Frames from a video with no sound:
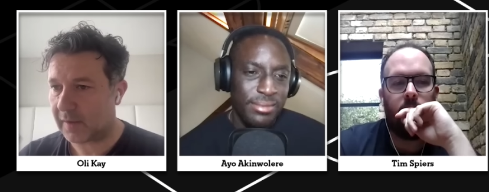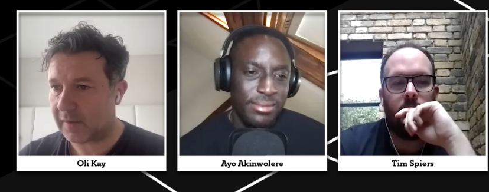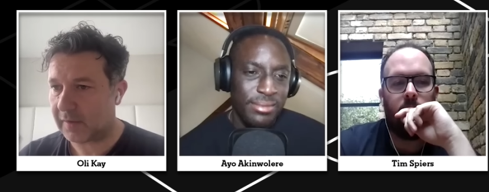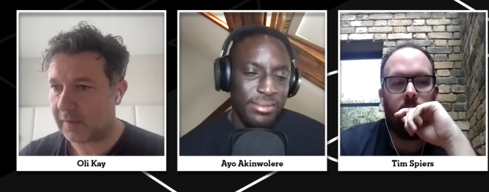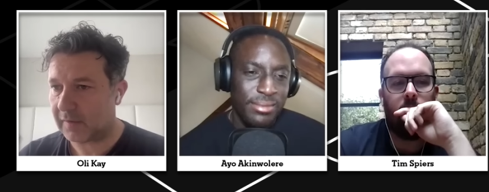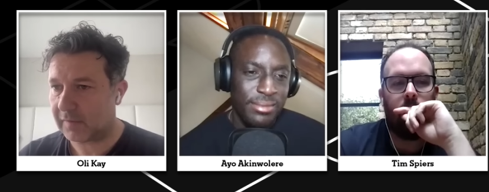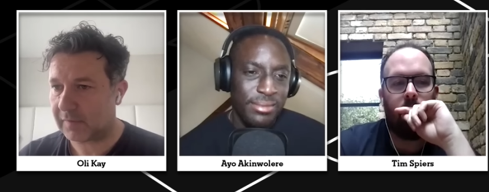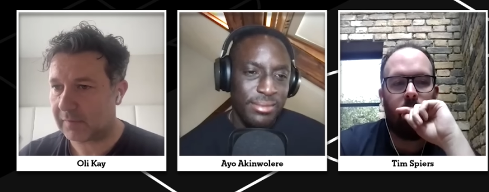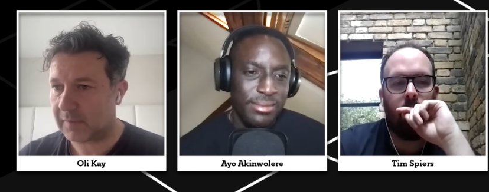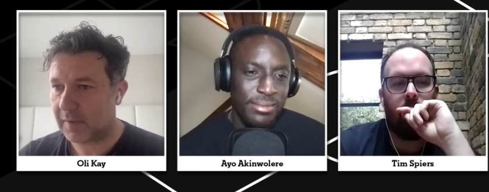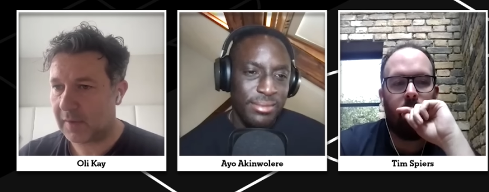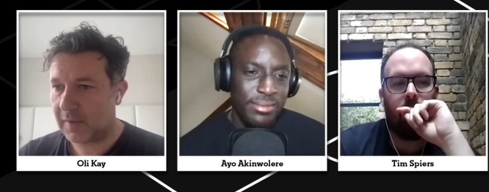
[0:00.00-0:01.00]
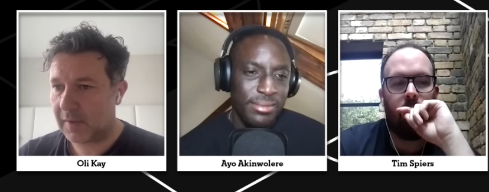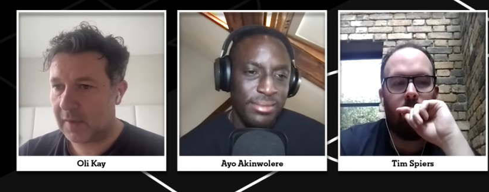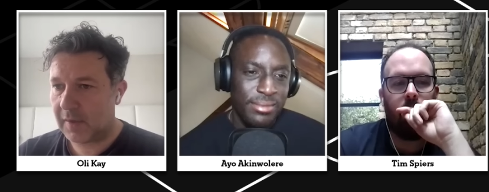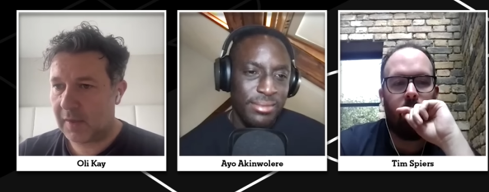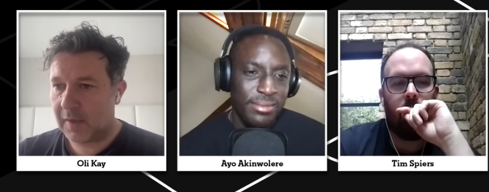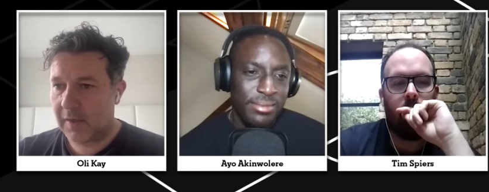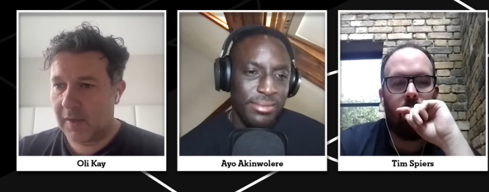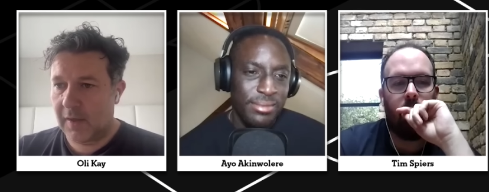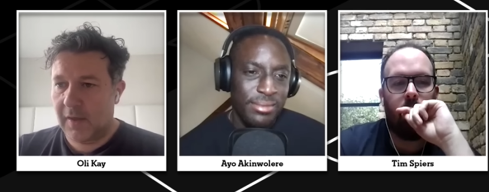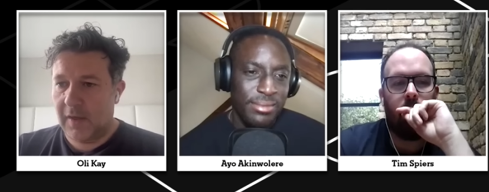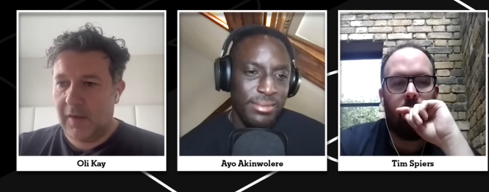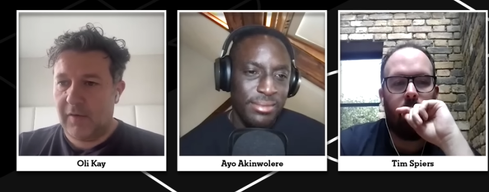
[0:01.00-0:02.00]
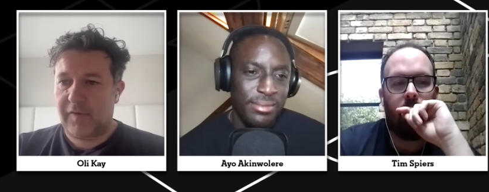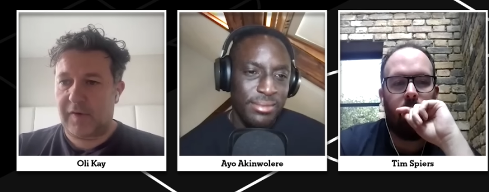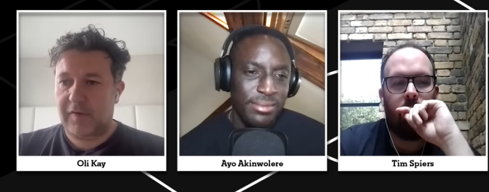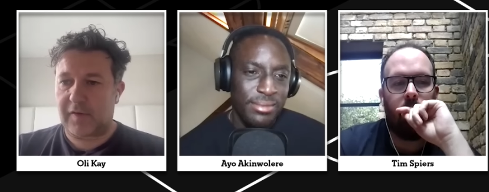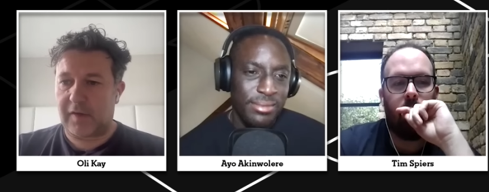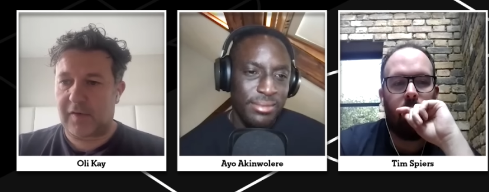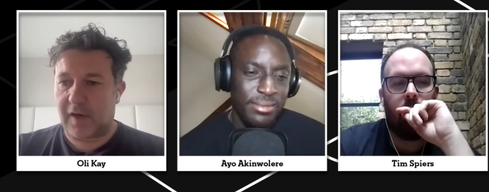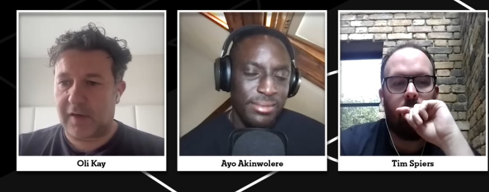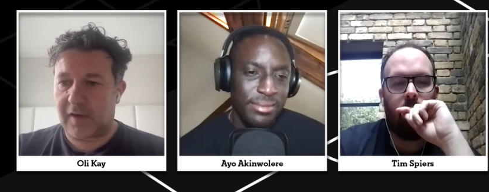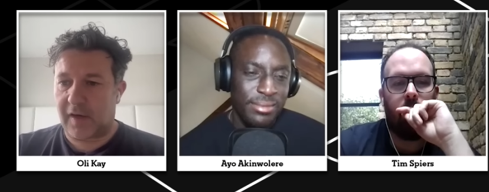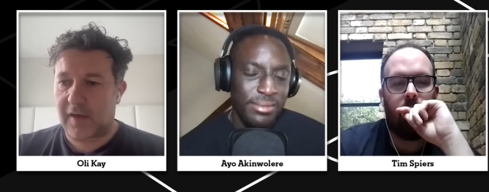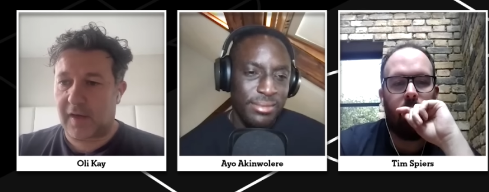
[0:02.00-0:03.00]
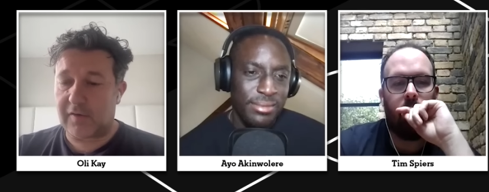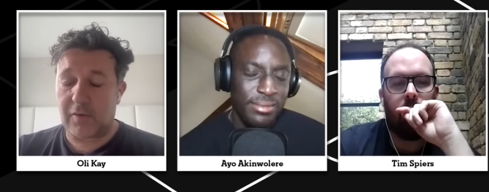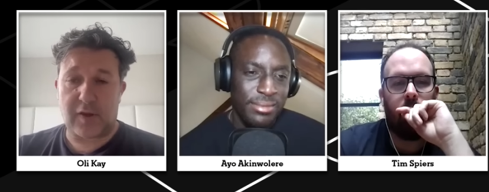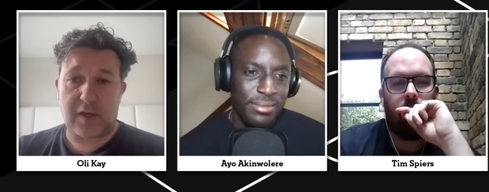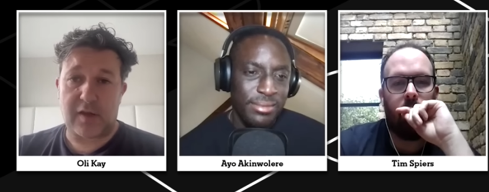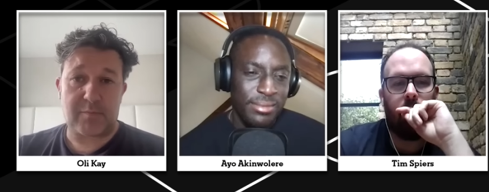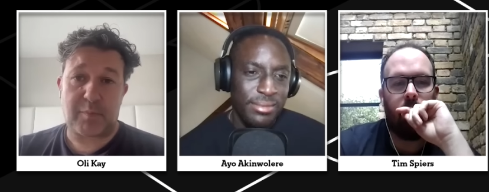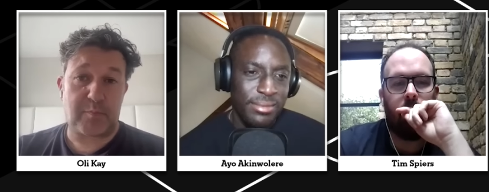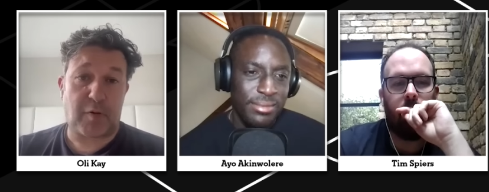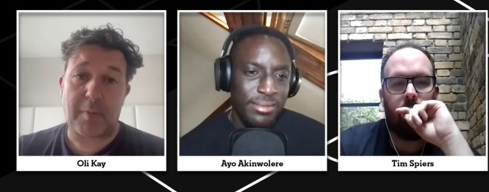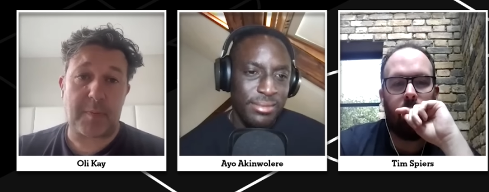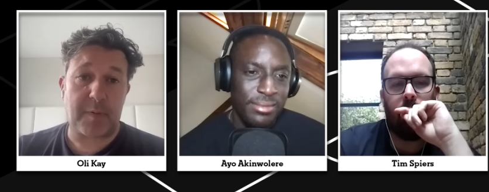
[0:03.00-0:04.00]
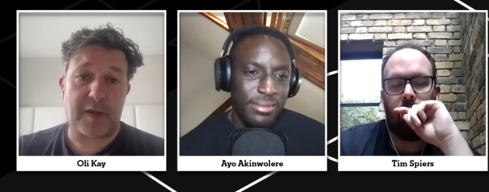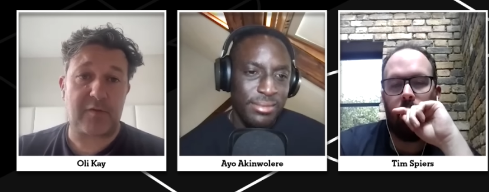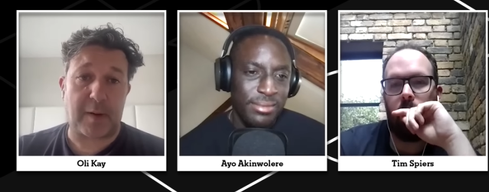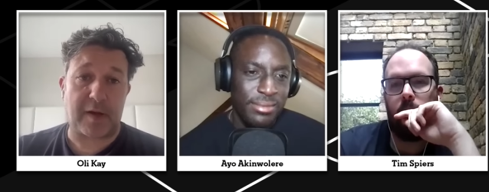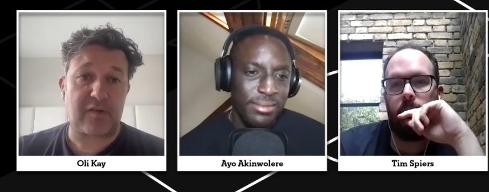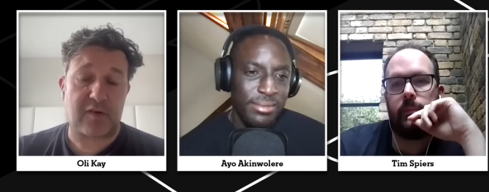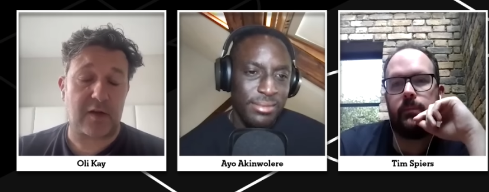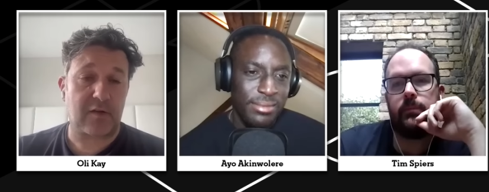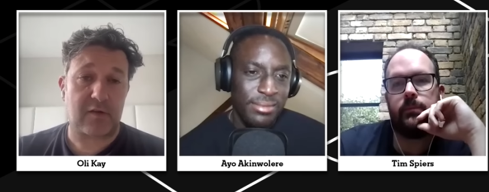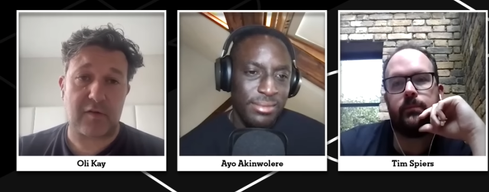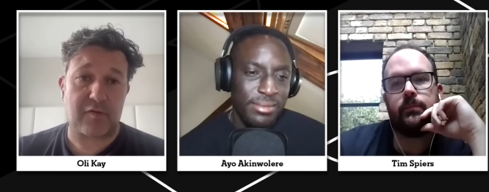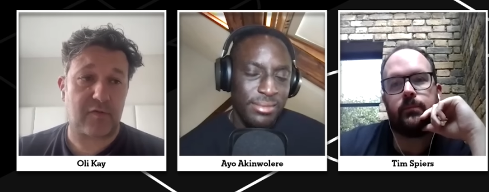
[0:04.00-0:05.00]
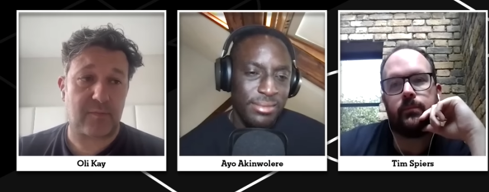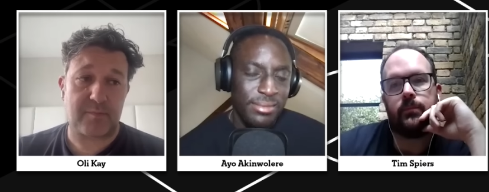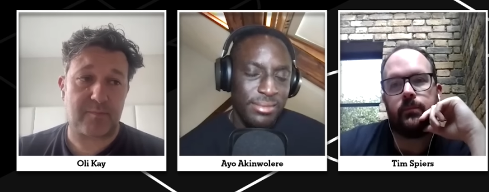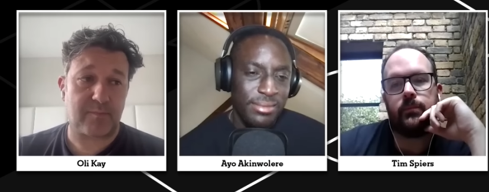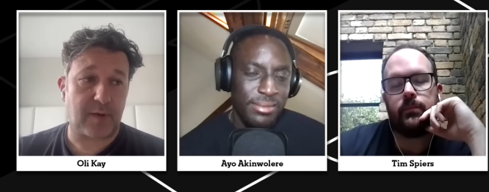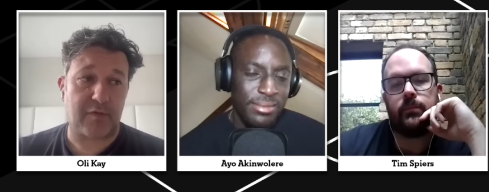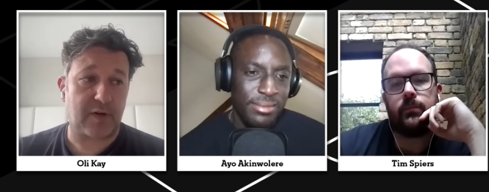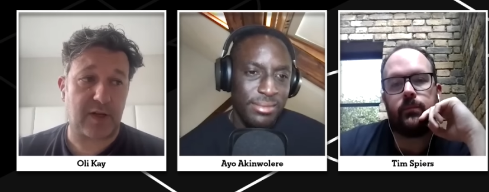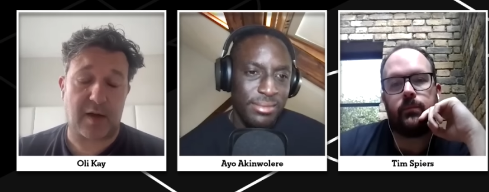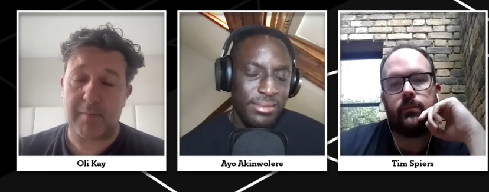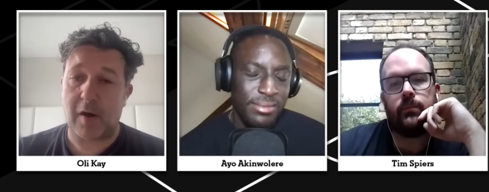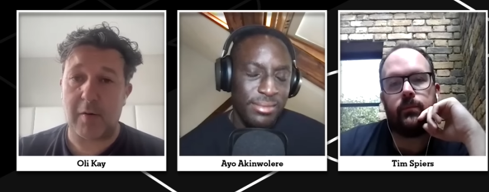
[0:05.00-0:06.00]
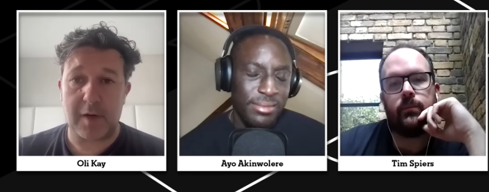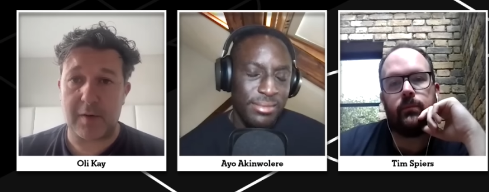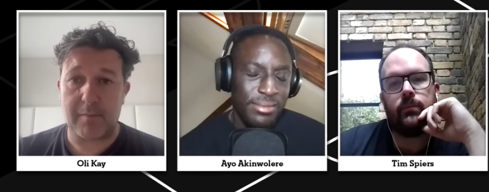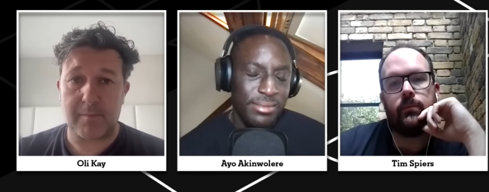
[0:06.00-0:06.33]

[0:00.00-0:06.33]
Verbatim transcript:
Speaker 1: it's fascinating. I do think probably his best chance of having that moment